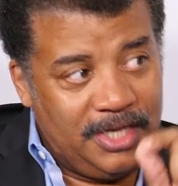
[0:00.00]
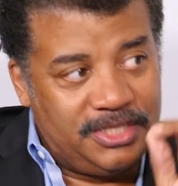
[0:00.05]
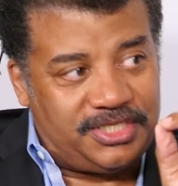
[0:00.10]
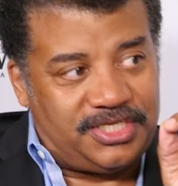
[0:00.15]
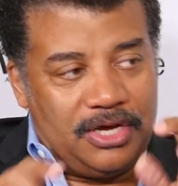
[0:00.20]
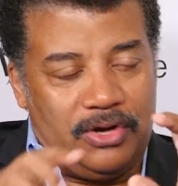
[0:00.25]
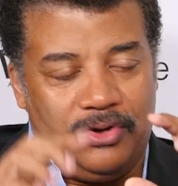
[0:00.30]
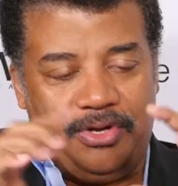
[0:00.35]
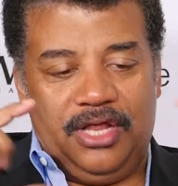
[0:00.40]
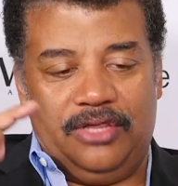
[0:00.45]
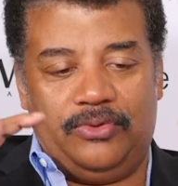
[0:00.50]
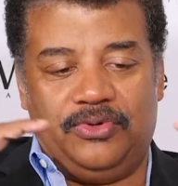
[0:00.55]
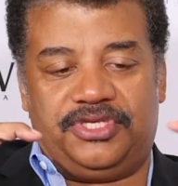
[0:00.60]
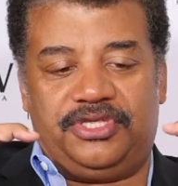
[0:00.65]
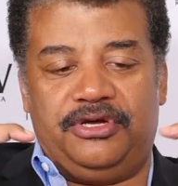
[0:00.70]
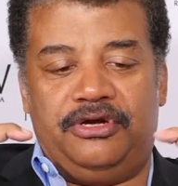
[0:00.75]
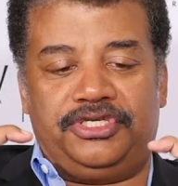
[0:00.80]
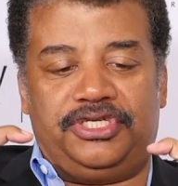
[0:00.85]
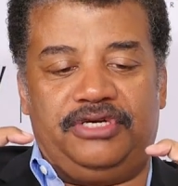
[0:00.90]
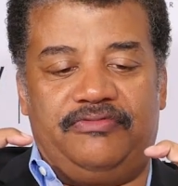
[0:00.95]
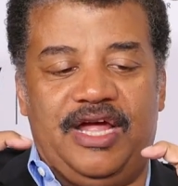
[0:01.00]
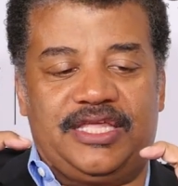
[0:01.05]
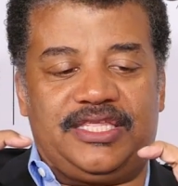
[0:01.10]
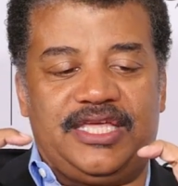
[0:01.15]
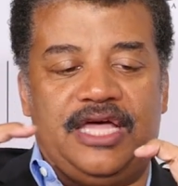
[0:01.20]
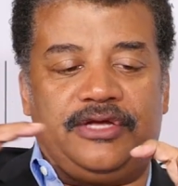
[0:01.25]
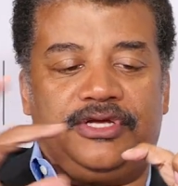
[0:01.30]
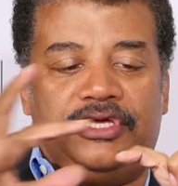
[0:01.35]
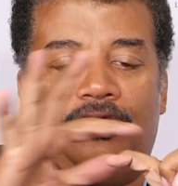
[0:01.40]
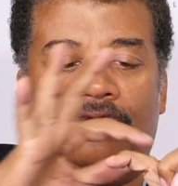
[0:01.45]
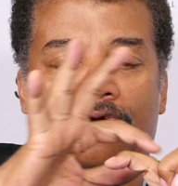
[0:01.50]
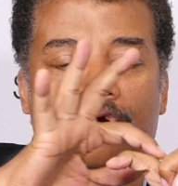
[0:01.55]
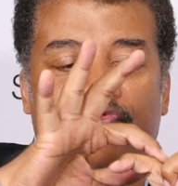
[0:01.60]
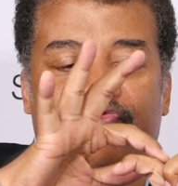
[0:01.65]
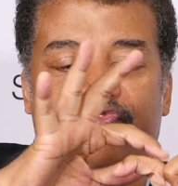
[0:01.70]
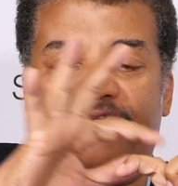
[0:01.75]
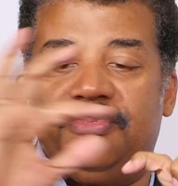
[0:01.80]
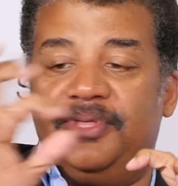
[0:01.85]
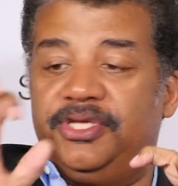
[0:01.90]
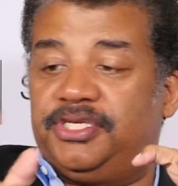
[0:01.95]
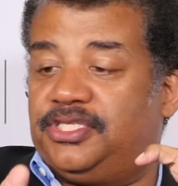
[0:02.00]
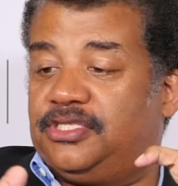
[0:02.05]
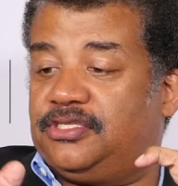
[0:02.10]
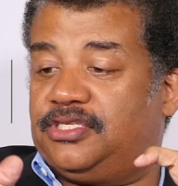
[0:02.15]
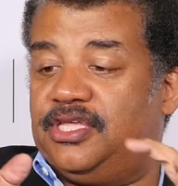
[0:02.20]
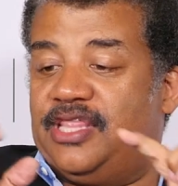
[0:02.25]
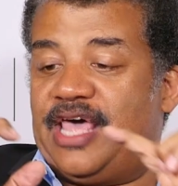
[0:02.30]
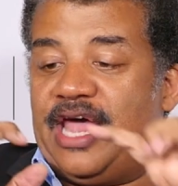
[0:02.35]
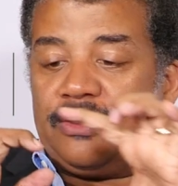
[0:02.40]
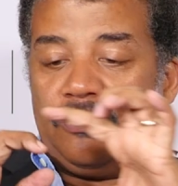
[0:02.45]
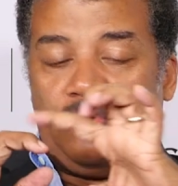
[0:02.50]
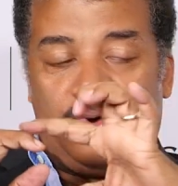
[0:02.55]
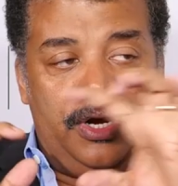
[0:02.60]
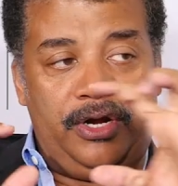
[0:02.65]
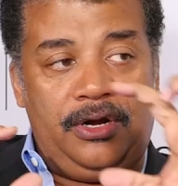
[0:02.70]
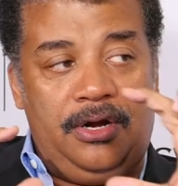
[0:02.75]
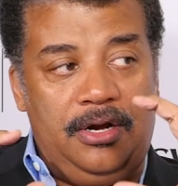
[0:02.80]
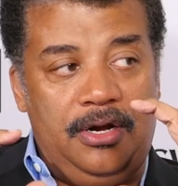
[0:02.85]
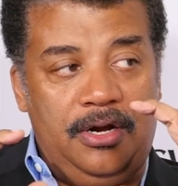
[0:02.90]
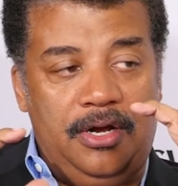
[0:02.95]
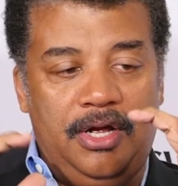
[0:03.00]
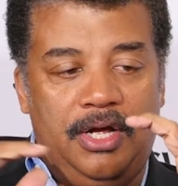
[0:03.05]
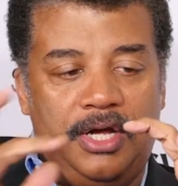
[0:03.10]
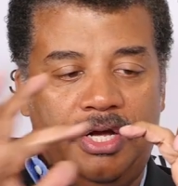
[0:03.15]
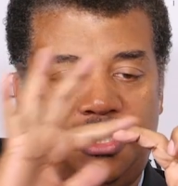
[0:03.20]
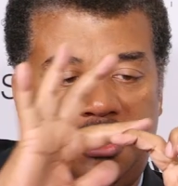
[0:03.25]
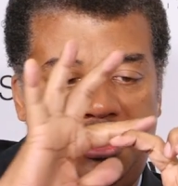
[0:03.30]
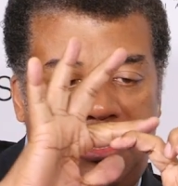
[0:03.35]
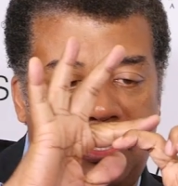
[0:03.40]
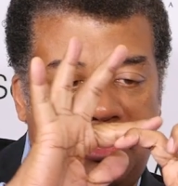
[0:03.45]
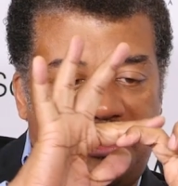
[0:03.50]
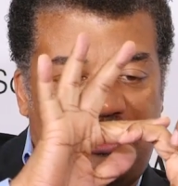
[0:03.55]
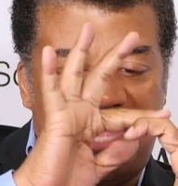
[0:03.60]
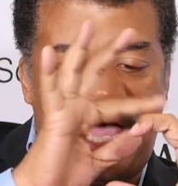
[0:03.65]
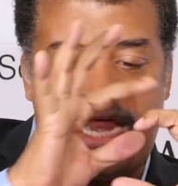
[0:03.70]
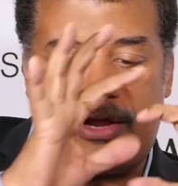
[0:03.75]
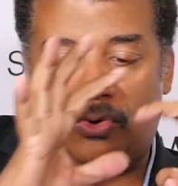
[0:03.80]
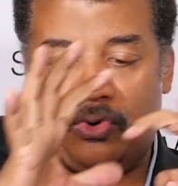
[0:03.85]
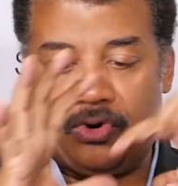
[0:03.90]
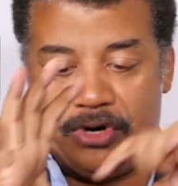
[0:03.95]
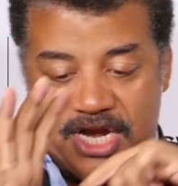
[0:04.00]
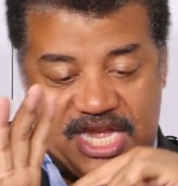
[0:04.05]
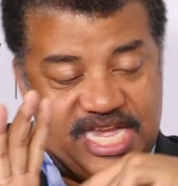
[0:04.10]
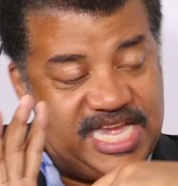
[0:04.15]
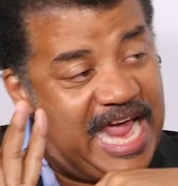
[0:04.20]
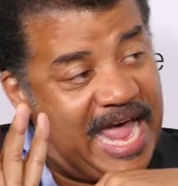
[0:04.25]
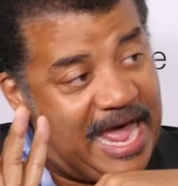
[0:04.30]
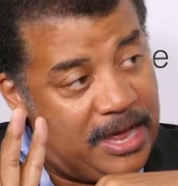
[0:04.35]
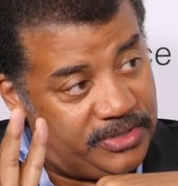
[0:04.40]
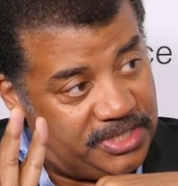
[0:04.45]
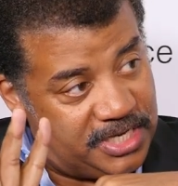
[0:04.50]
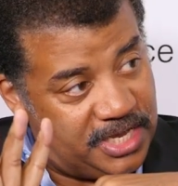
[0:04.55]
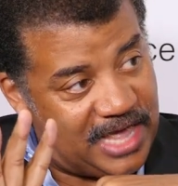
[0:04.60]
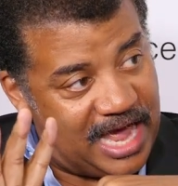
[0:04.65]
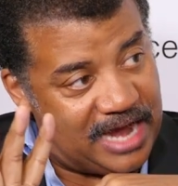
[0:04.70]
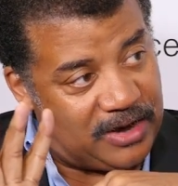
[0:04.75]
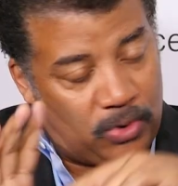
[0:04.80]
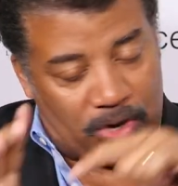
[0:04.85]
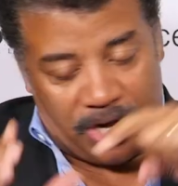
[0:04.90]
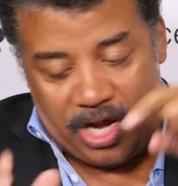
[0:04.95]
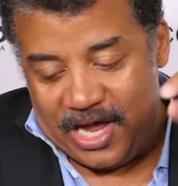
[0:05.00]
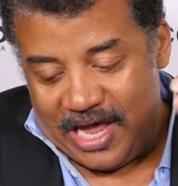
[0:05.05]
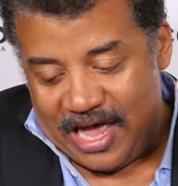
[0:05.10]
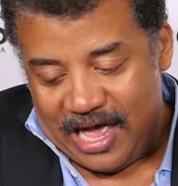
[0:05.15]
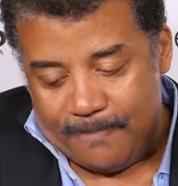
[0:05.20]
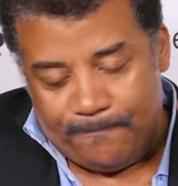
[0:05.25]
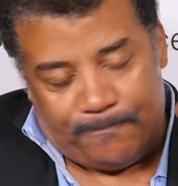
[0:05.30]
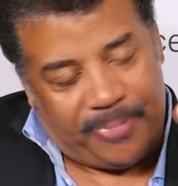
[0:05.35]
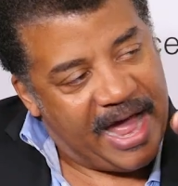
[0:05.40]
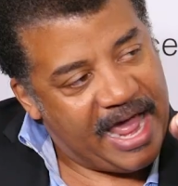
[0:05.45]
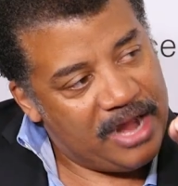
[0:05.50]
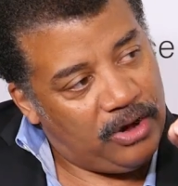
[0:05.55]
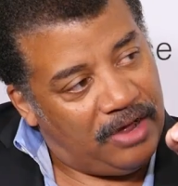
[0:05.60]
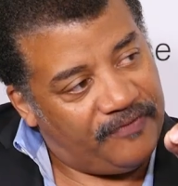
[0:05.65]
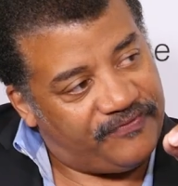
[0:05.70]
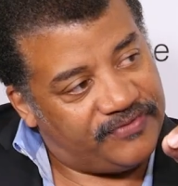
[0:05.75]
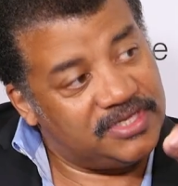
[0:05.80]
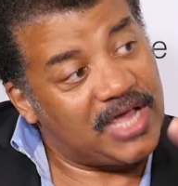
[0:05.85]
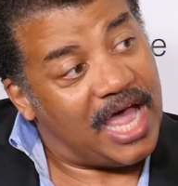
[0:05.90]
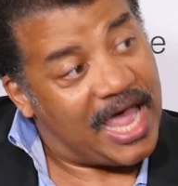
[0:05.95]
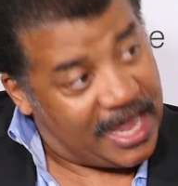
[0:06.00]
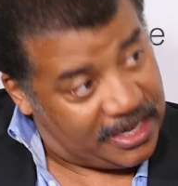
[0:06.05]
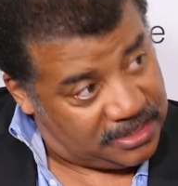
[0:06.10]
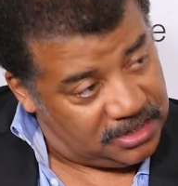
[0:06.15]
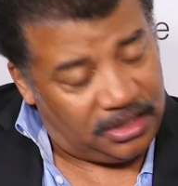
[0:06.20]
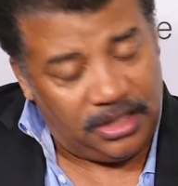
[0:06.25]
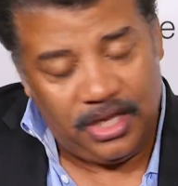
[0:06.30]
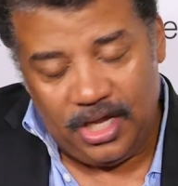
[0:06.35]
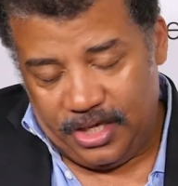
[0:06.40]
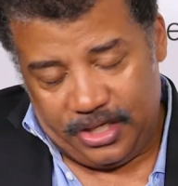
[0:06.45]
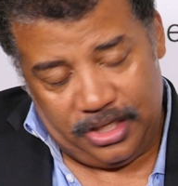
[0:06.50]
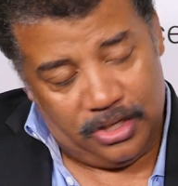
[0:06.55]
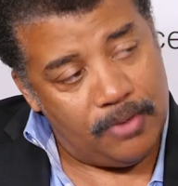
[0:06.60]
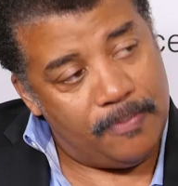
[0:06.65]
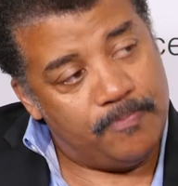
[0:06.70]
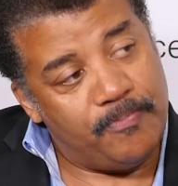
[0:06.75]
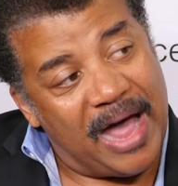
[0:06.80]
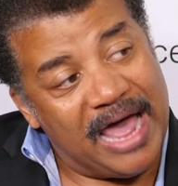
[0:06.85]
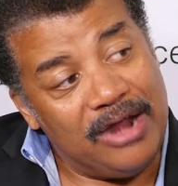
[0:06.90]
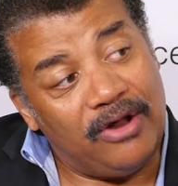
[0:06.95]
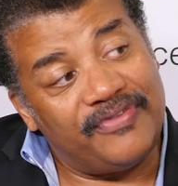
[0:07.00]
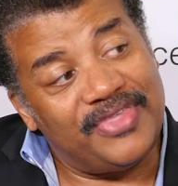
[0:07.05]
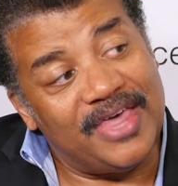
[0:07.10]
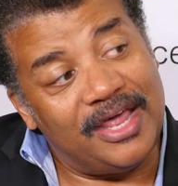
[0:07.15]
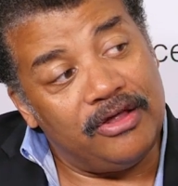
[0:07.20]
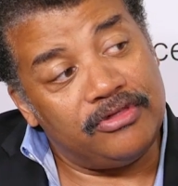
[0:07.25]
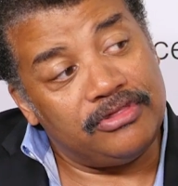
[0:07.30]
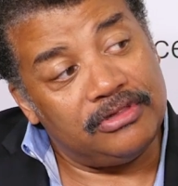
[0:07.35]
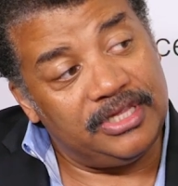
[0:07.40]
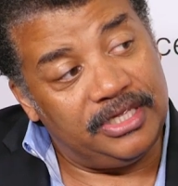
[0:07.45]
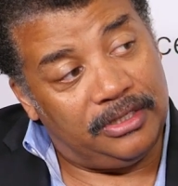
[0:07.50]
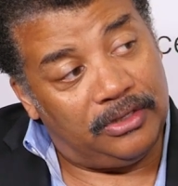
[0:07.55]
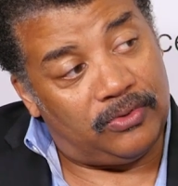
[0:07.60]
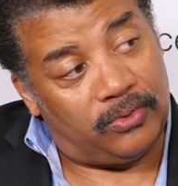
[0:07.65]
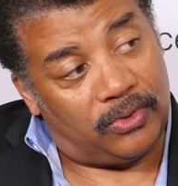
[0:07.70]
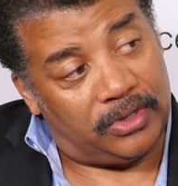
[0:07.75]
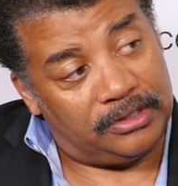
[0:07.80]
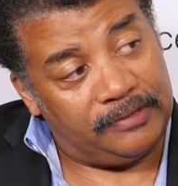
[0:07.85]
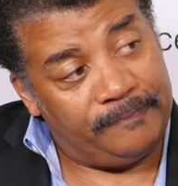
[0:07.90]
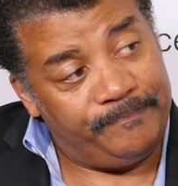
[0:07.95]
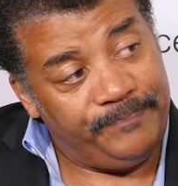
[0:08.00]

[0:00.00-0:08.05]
So in other words, there's your rectangle. You don't go from this to that corner. You go that corner down to that corner and bite off diagonal. You go bite off that other little corner.